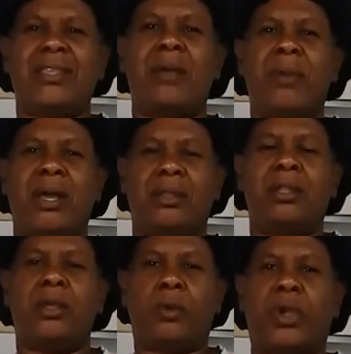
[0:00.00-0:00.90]
Yeah man,
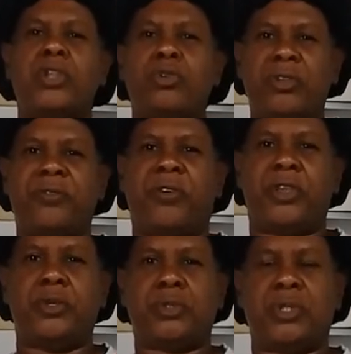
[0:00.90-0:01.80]
we're doing for
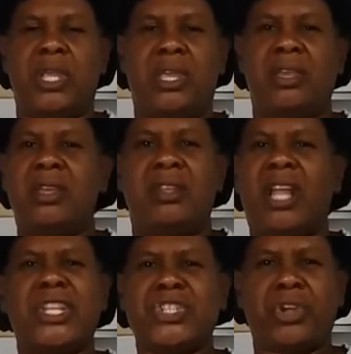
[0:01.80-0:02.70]
you today.
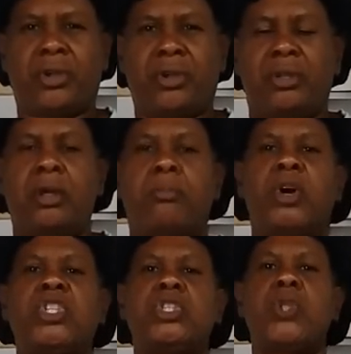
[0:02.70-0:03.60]
Not turn,
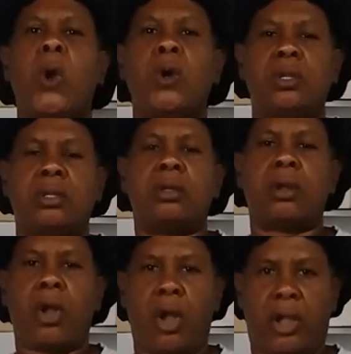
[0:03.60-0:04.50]
but tun
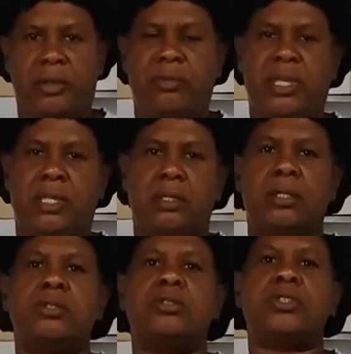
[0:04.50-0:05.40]
cornmeal.
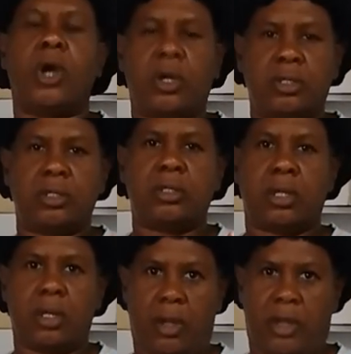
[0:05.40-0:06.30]
Tun
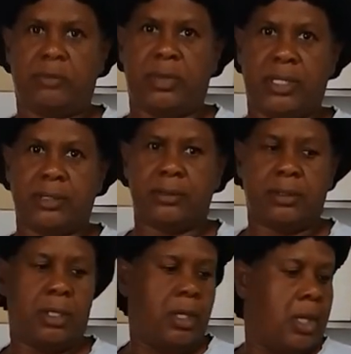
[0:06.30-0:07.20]
cornmeal.
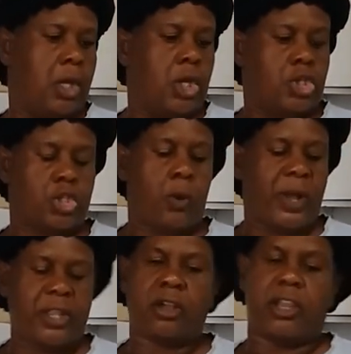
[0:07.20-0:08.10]
So
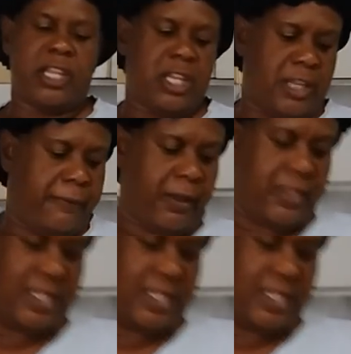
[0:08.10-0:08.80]
what you're gonna need for